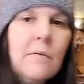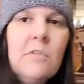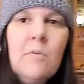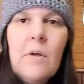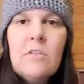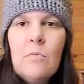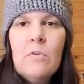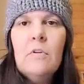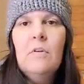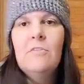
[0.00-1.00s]
up too much
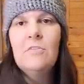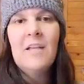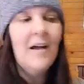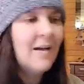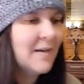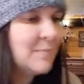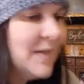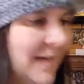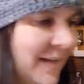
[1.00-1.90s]
more of your time.